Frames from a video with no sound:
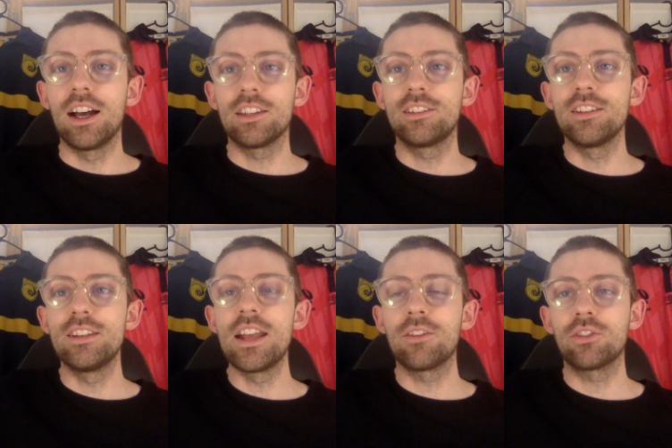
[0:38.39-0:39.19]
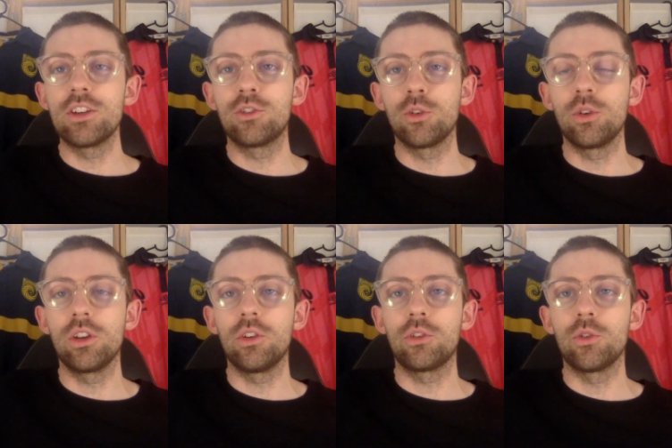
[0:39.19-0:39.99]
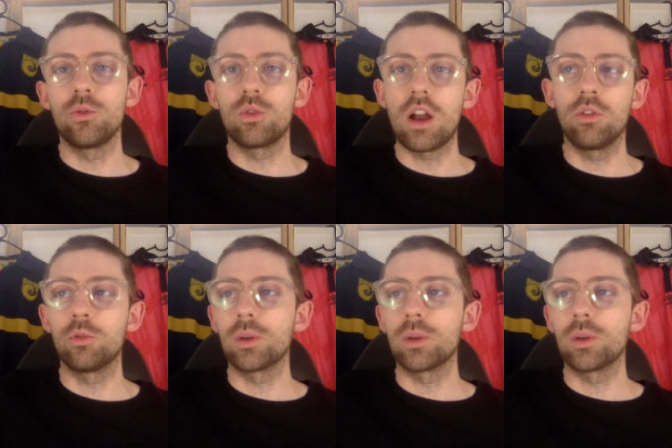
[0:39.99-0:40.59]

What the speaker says: Sydney FC 2-0 to rivals